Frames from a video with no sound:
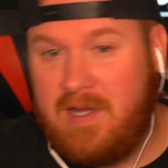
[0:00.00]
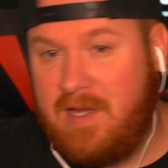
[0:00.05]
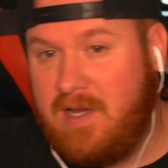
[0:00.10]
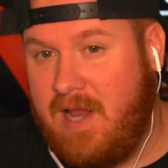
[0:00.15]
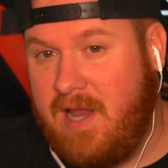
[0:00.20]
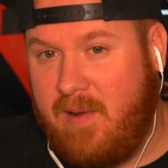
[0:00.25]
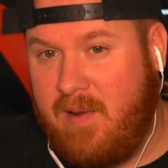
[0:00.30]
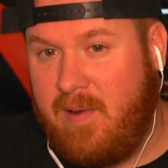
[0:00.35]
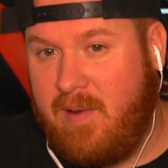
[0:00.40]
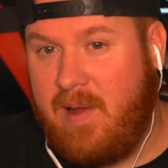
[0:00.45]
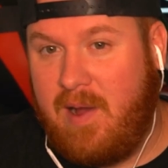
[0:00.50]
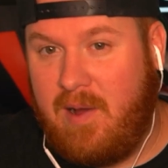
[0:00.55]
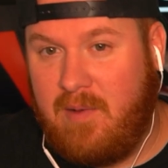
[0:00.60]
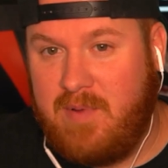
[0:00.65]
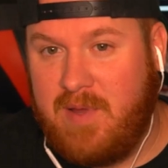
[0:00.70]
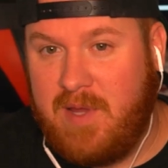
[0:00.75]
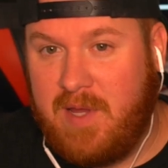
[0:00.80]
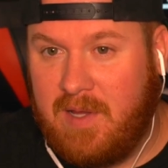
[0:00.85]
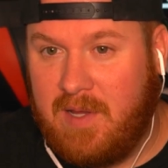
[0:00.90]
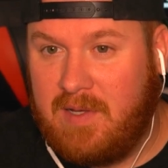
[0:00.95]
Now,
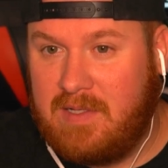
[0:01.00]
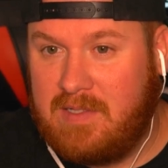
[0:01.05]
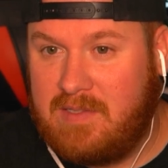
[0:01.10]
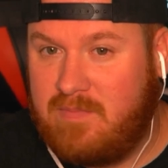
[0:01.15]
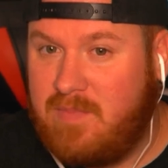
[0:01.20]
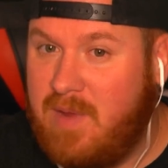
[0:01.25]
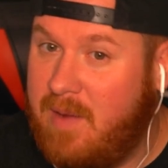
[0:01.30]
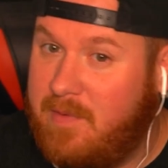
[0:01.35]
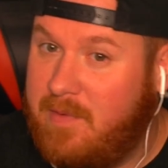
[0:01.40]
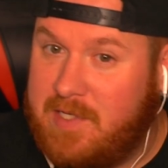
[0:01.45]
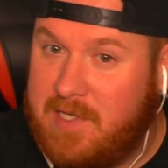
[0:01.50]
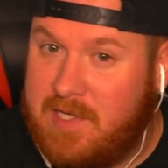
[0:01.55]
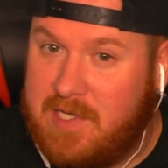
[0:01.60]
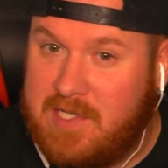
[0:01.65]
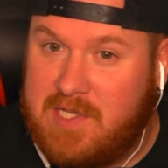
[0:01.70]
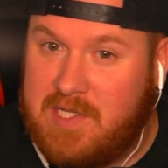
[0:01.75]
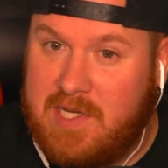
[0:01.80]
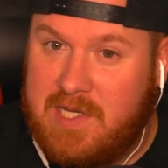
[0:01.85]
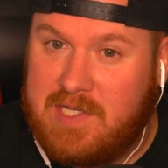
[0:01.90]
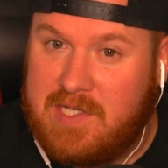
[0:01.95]
albeit maybe
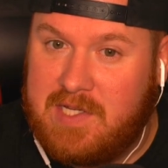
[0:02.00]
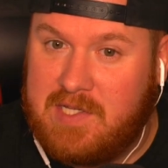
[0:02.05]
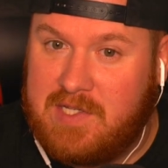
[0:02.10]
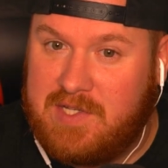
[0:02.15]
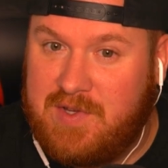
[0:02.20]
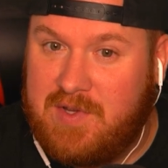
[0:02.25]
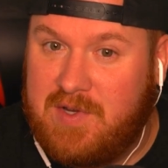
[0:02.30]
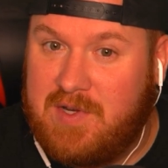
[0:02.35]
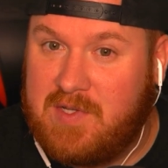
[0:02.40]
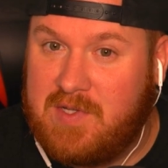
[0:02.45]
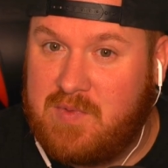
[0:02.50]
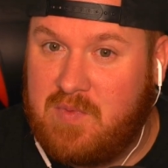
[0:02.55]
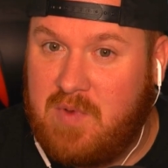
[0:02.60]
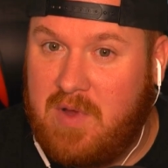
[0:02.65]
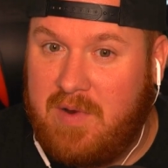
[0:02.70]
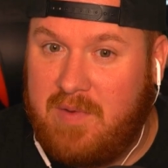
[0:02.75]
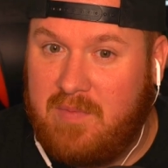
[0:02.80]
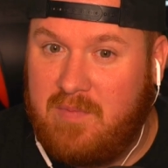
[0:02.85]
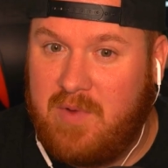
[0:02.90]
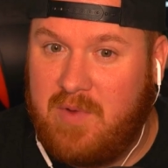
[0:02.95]
Tennessee isn't as good as what
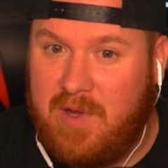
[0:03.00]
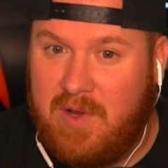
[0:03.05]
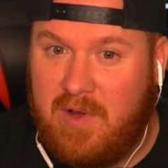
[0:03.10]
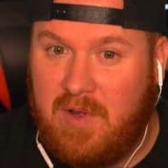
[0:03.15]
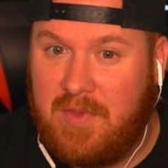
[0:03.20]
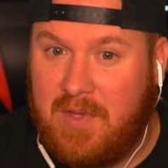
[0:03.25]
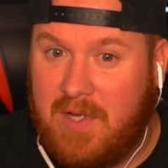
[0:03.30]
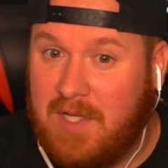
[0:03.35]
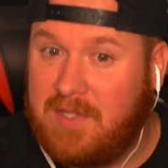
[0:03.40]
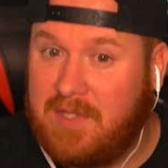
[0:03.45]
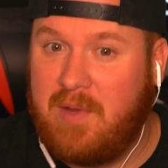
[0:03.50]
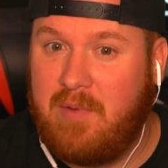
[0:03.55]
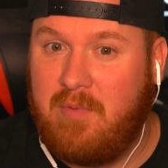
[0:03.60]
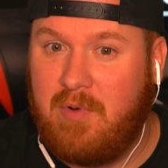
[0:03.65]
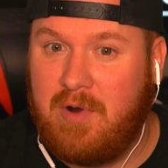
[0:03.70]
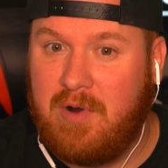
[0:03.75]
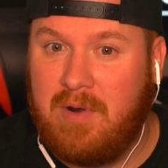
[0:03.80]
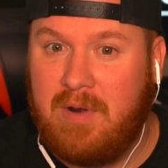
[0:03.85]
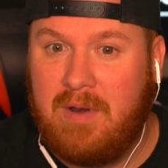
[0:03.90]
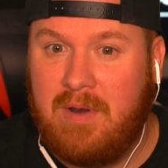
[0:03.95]
we all thought they were,